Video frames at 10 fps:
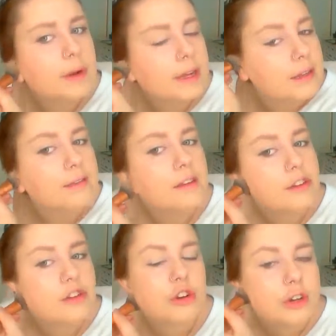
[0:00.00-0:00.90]
but I guess they're
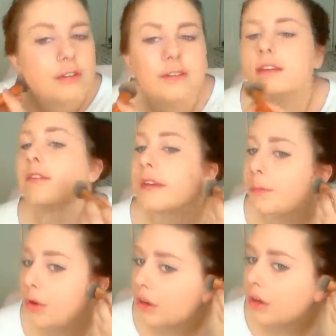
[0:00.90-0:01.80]
just trying to sell
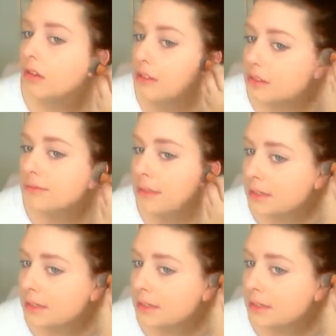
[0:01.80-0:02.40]
their product.